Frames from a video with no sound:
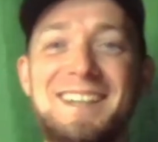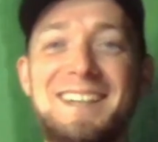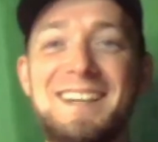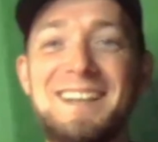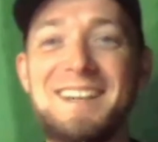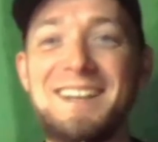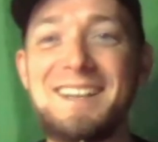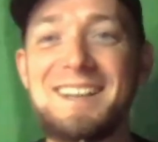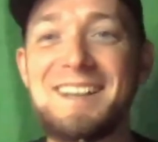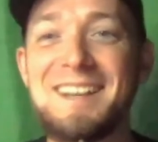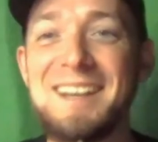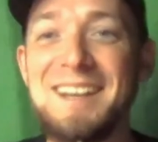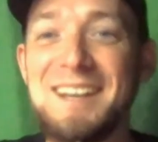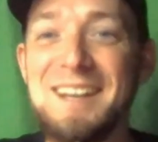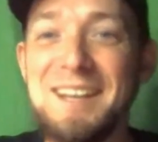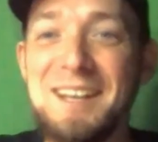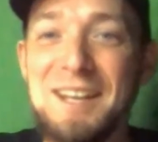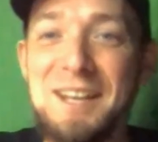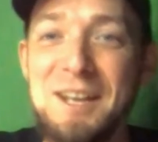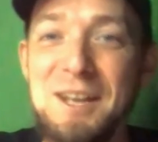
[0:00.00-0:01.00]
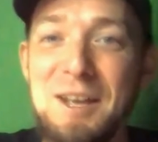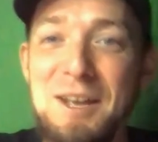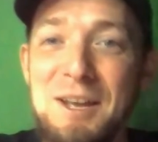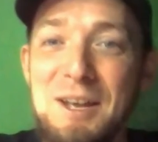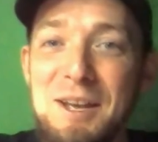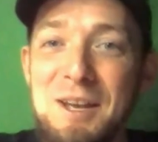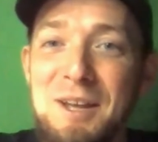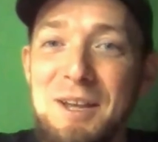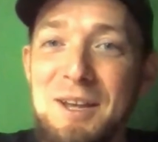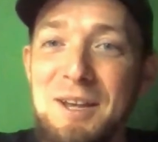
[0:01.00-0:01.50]
uh,
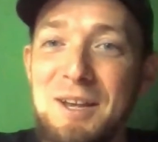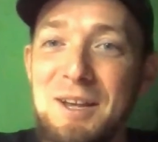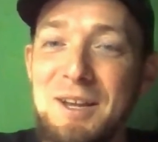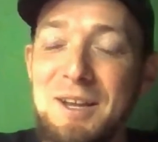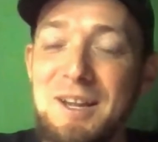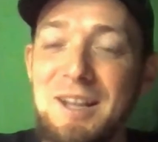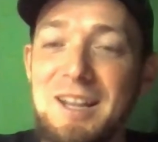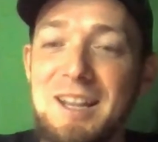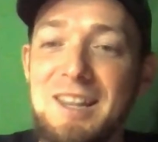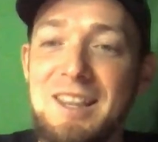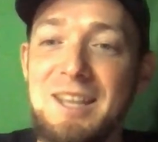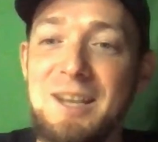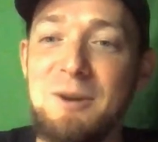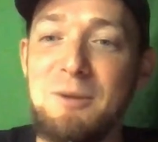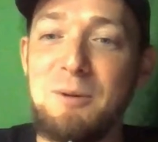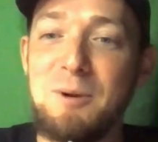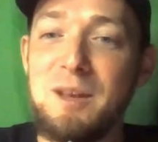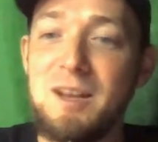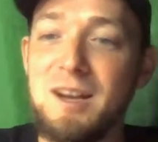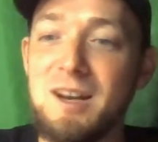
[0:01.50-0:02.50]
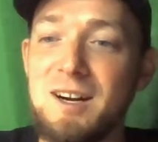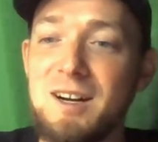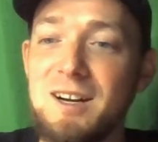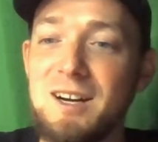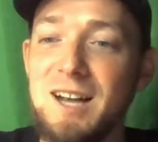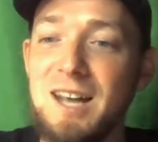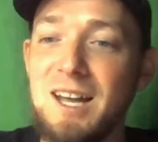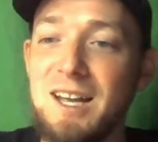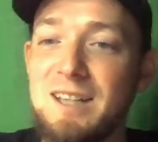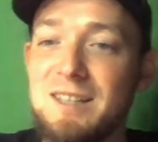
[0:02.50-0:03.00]
I think we
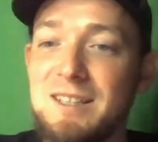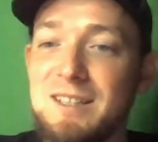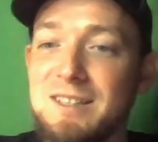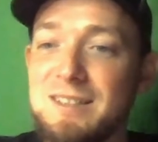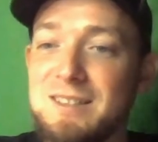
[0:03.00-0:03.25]
are. Uh...